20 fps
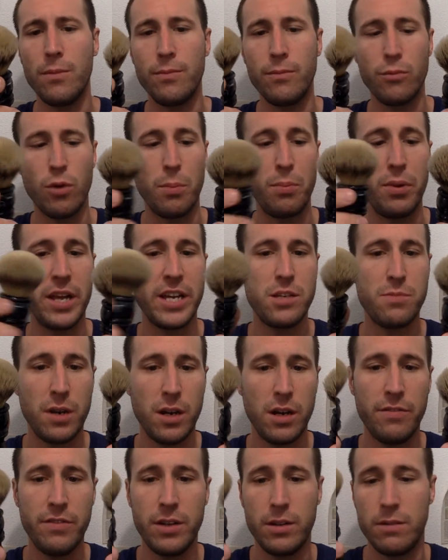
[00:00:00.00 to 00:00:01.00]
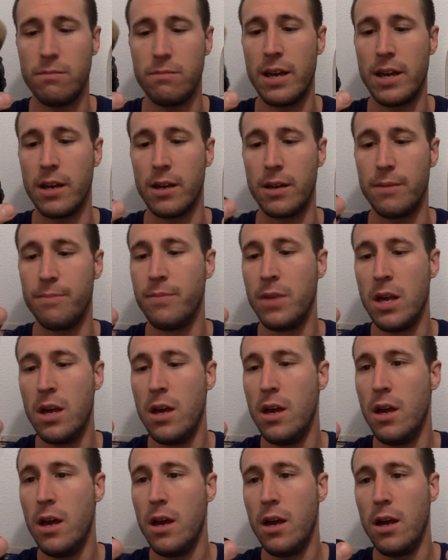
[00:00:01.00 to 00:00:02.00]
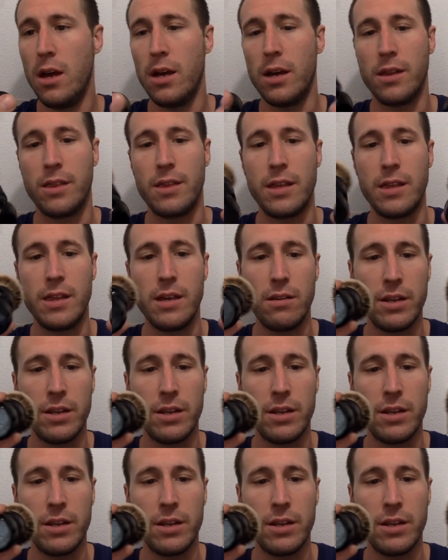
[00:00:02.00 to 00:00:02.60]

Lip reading: replacement of it. The